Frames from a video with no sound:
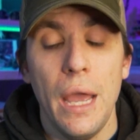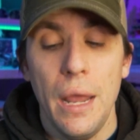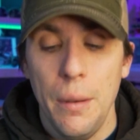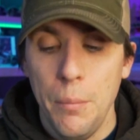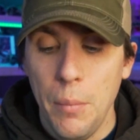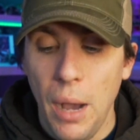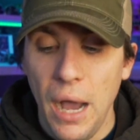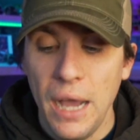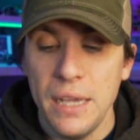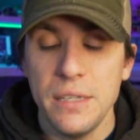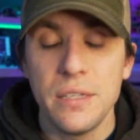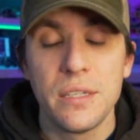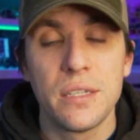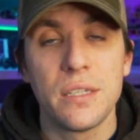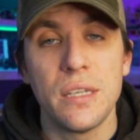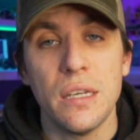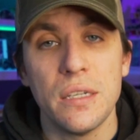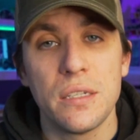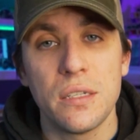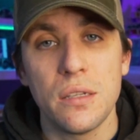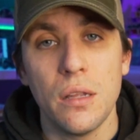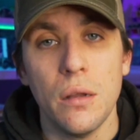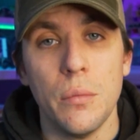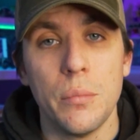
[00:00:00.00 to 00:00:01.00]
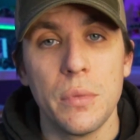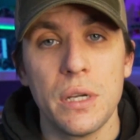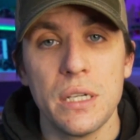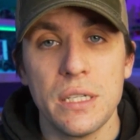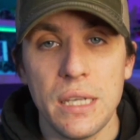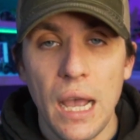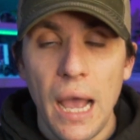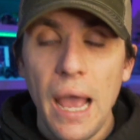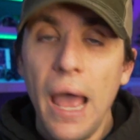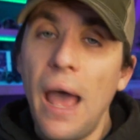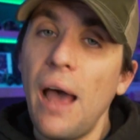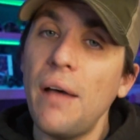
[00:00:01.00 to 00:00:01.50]
And my system, because
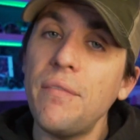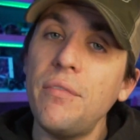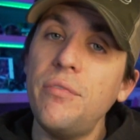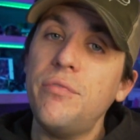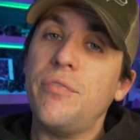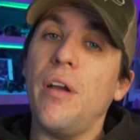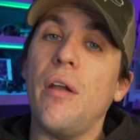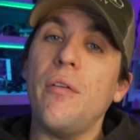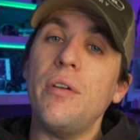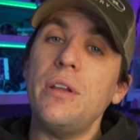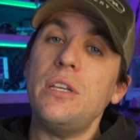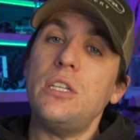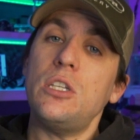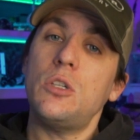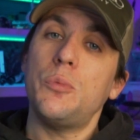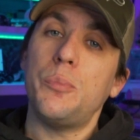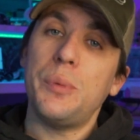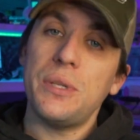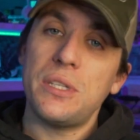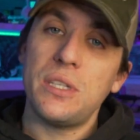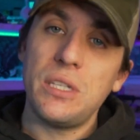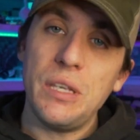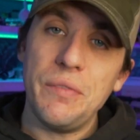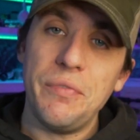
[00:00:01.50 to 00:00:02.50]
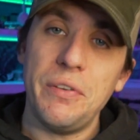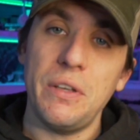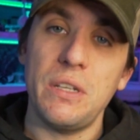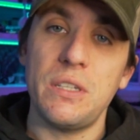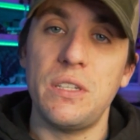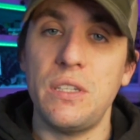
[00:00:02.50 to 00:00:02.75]
I have a very specific